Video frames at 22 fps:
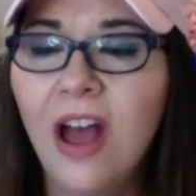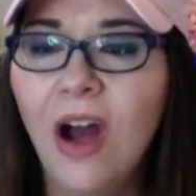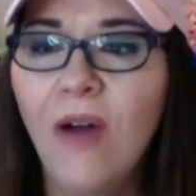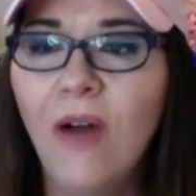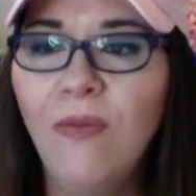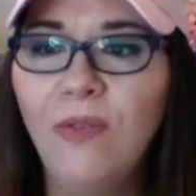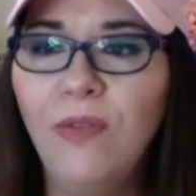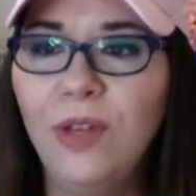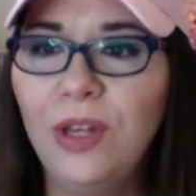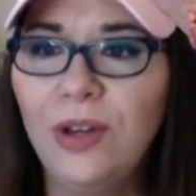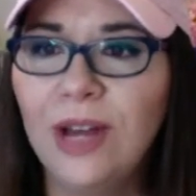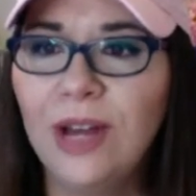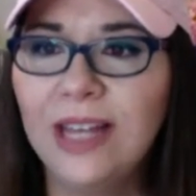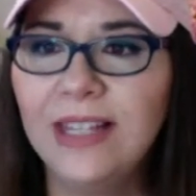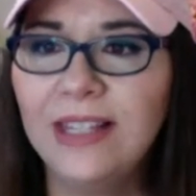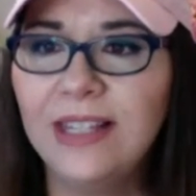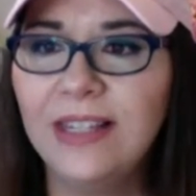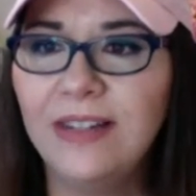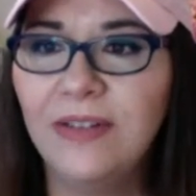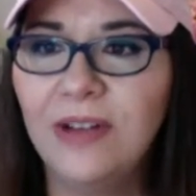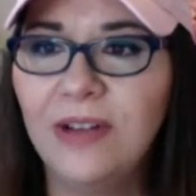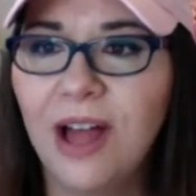Hopefully you
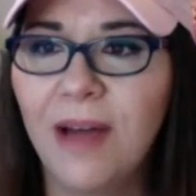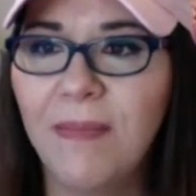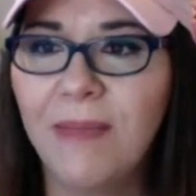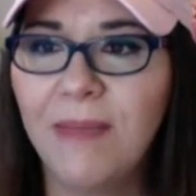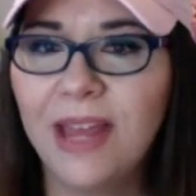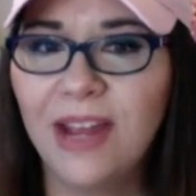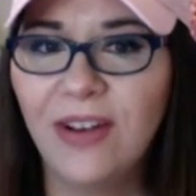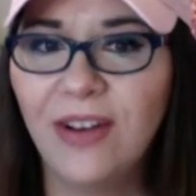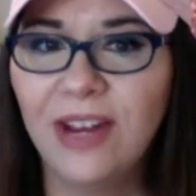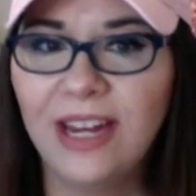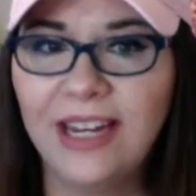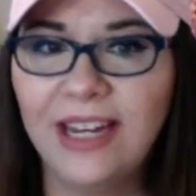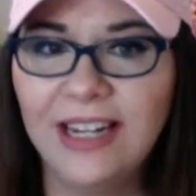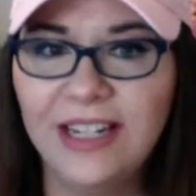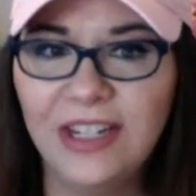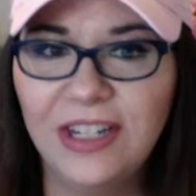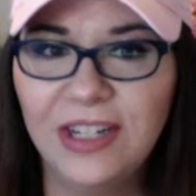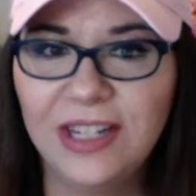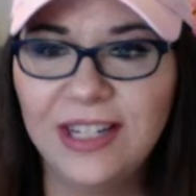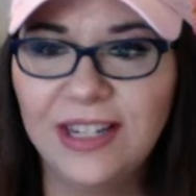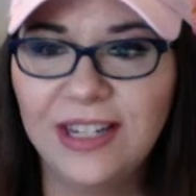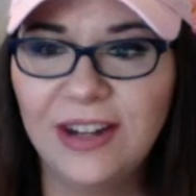guys still got married
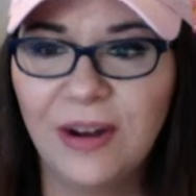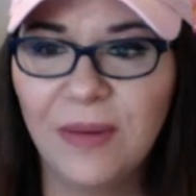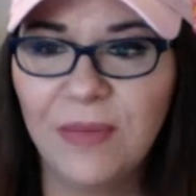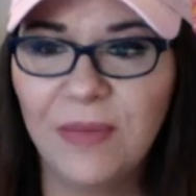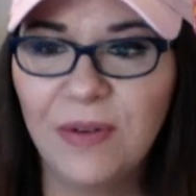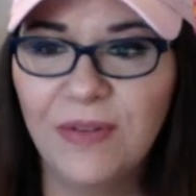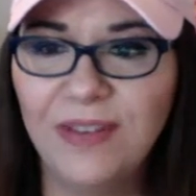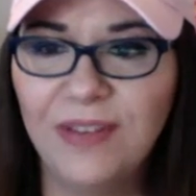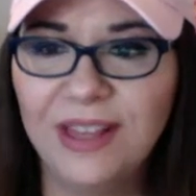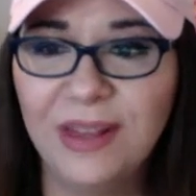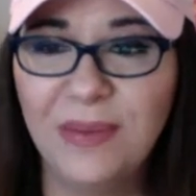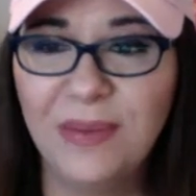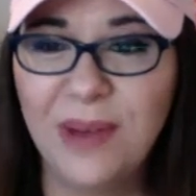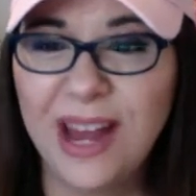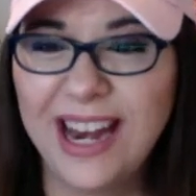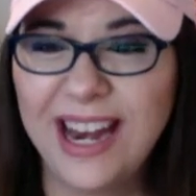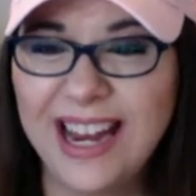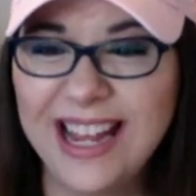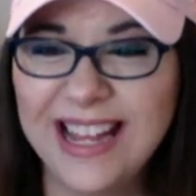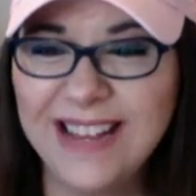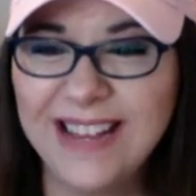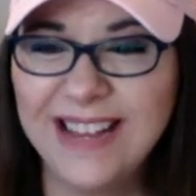and just are moving the
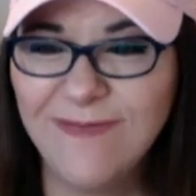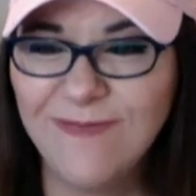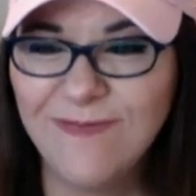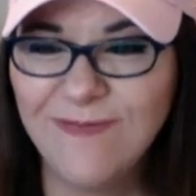wedding.